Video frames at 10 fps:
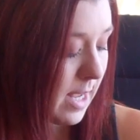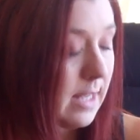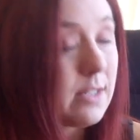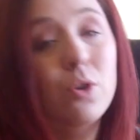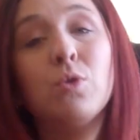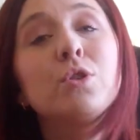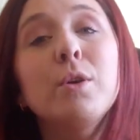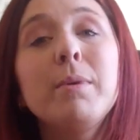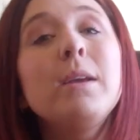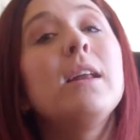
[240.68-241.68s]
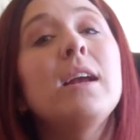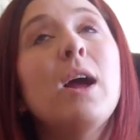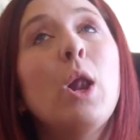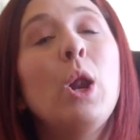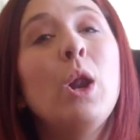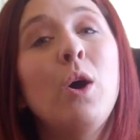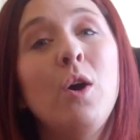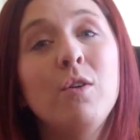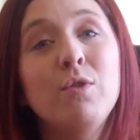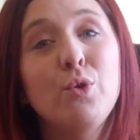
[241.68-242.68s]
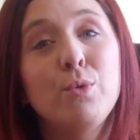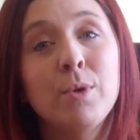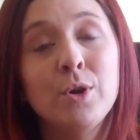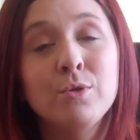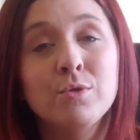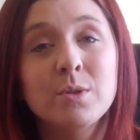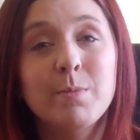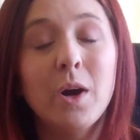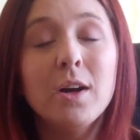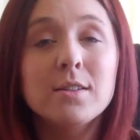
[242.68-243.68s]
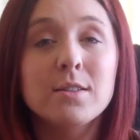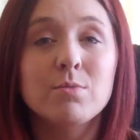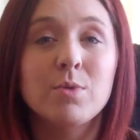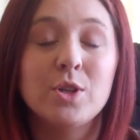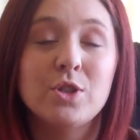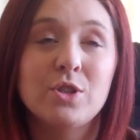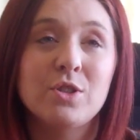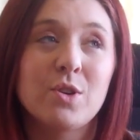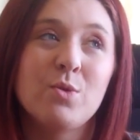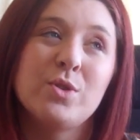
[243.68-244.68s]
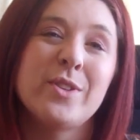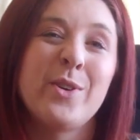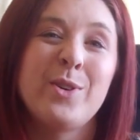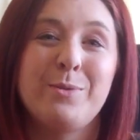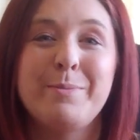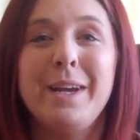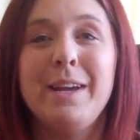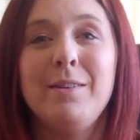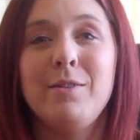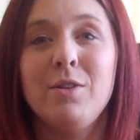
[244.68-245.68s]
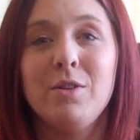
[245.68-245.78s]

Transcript: He's also been getting a lot of hormonal spots, which also could be,